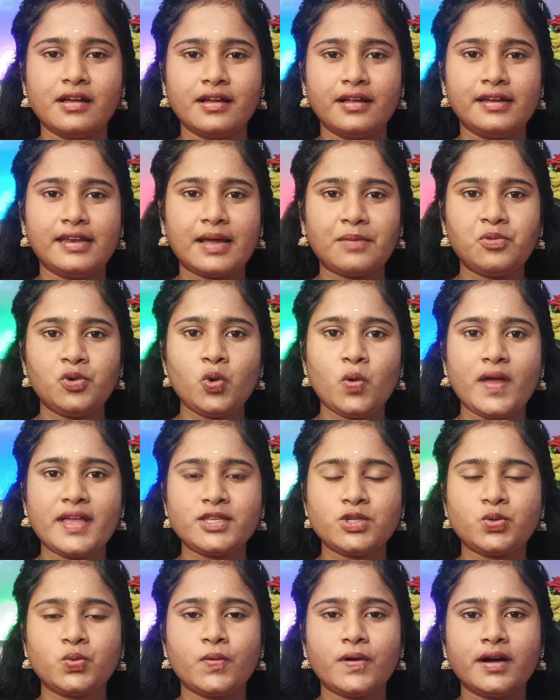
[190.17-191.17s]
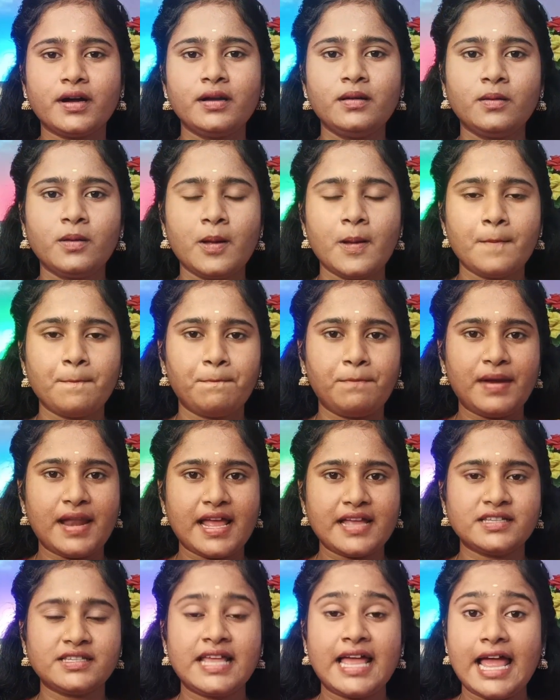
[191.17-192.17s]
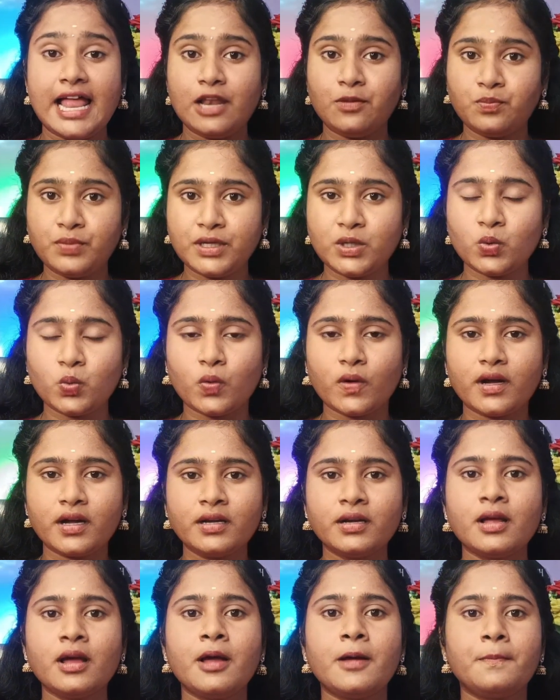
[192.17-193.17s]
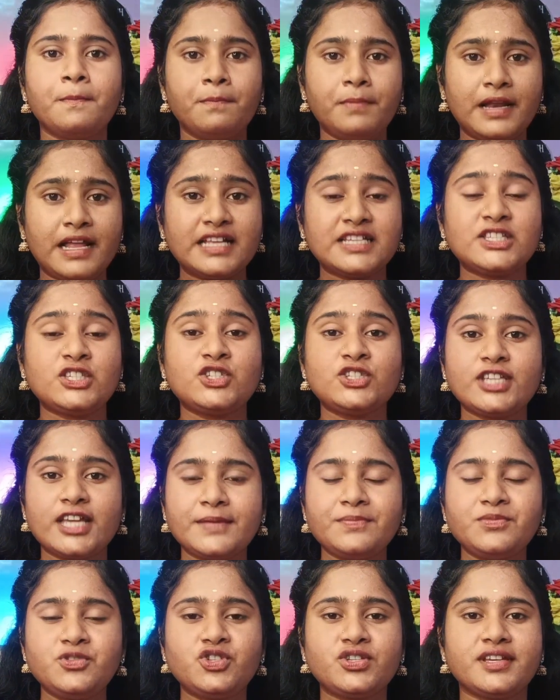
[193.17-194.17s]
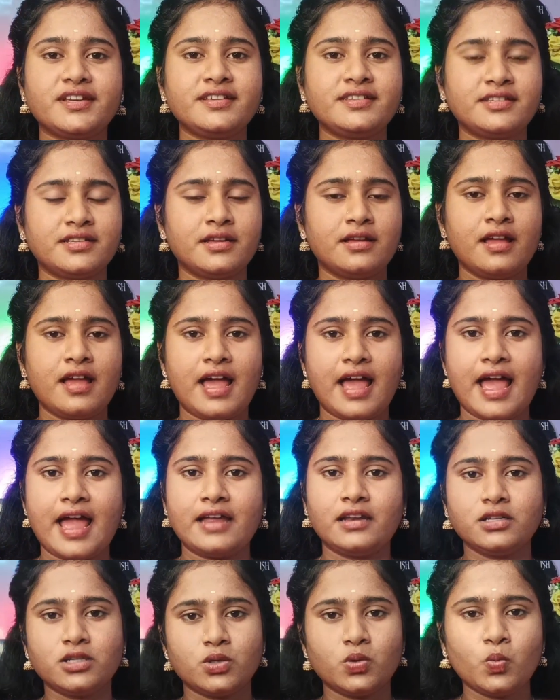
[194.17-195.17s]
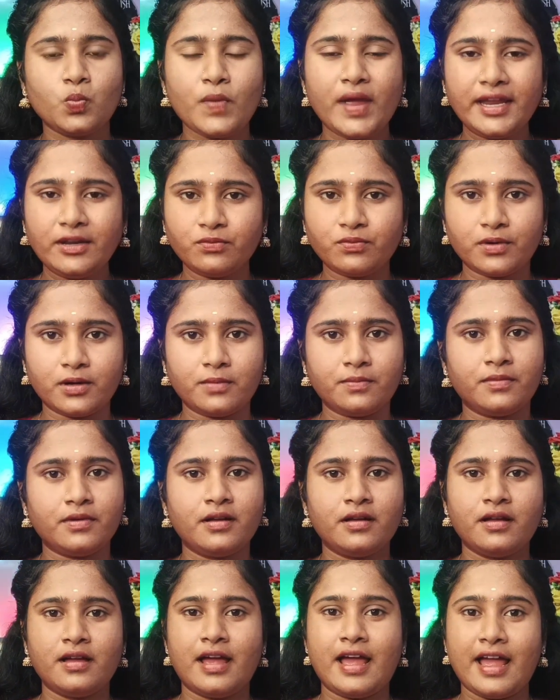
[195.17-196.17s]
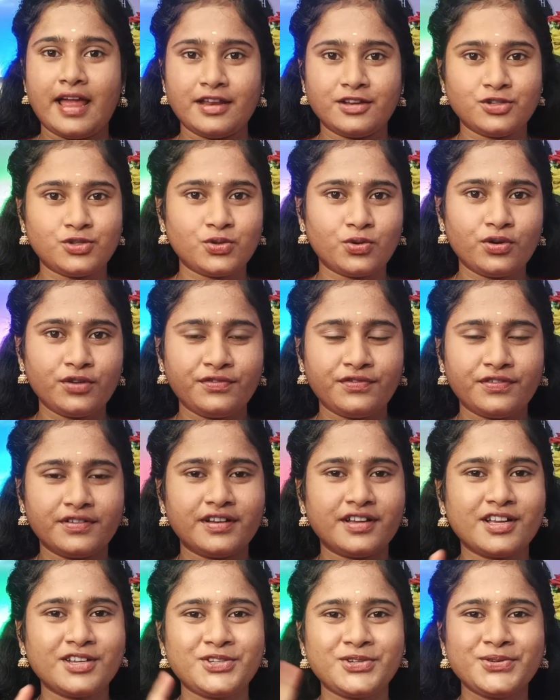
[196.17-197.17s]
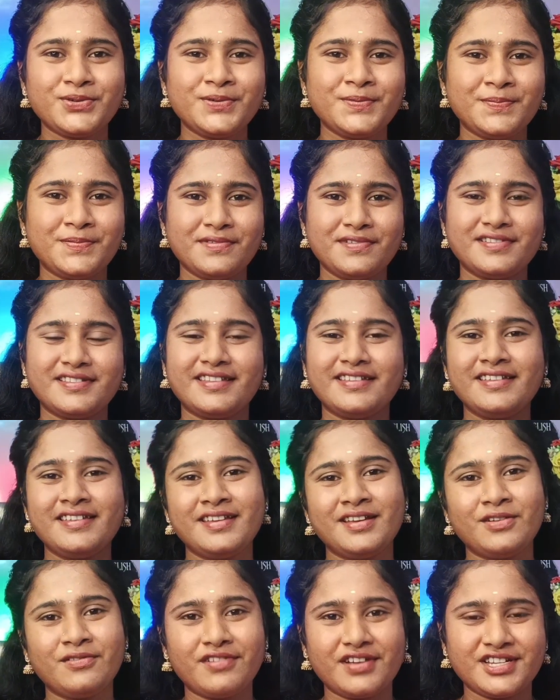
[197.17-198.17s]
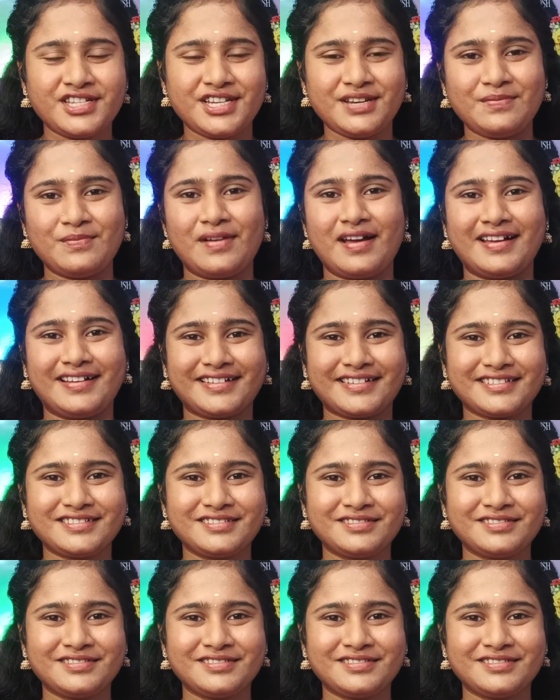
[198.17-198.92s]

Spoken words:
WH word plus helping word plus subject and main verb. And don't forget to put the question mark.